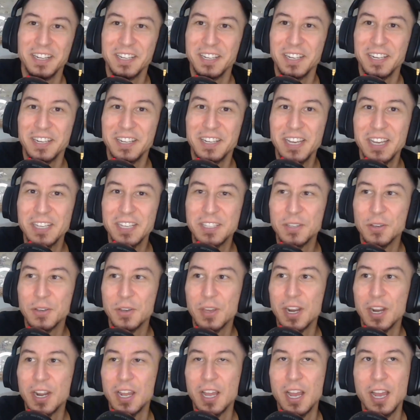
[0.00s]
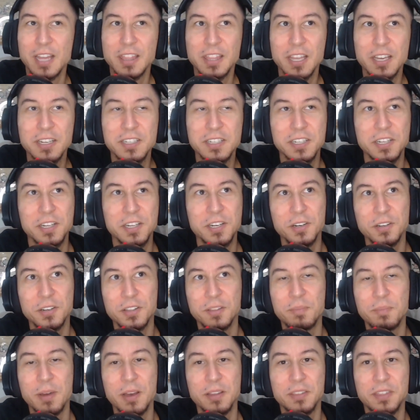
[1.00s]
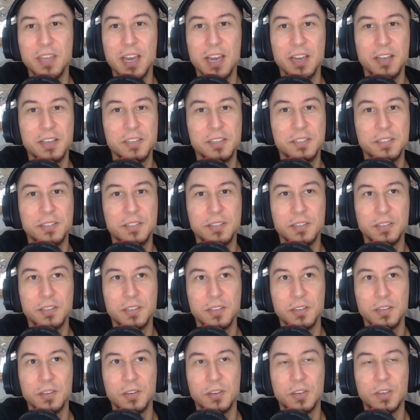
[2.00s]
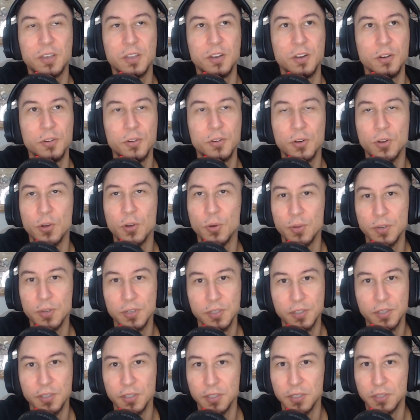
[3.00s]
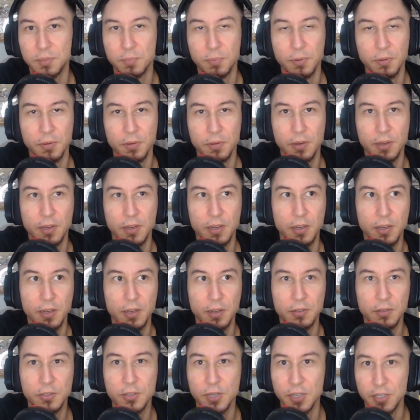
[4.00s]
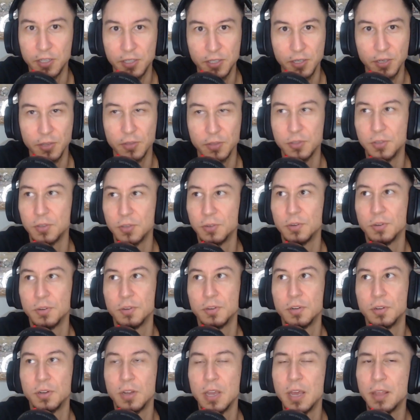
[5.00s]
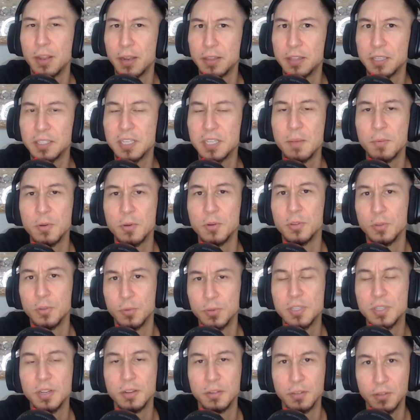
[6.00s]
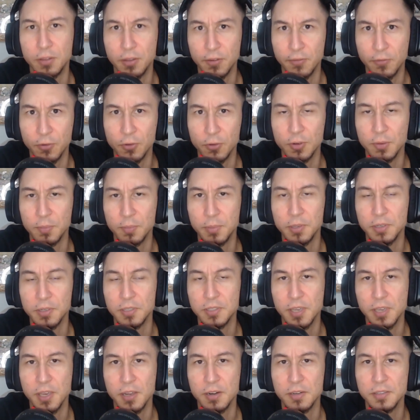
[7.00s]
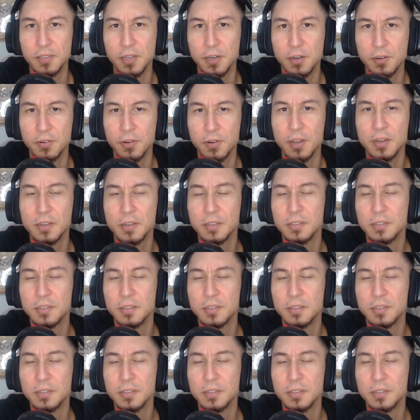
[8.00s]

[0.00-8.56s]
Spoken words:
Yeah, so I'd like to hear about that, because you're going to these trade shows. And at the time you were selling the vulnerability scanner. Is that correct?